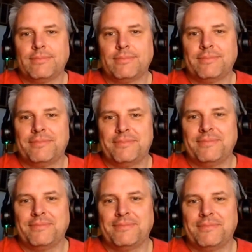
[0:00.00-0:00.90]

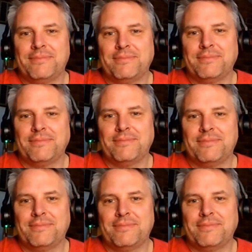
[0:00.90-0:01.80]

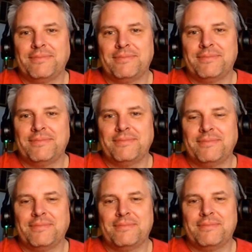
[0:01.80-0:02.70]

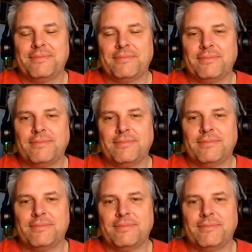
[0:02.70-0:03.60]

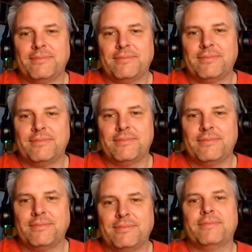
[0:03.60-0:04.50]

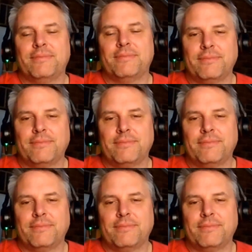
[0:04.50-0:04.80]
No words are spoken by the person on screen.